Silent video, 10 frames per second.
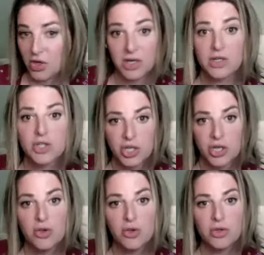gonna
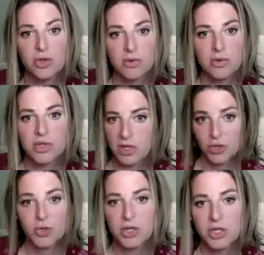chill you it's gonna
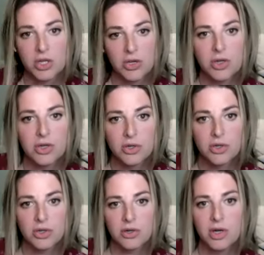tr- chill your
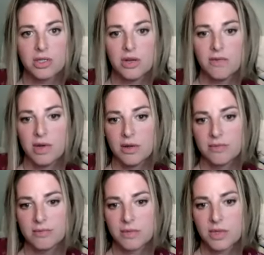your creativity
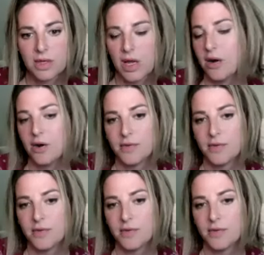i don't yeah.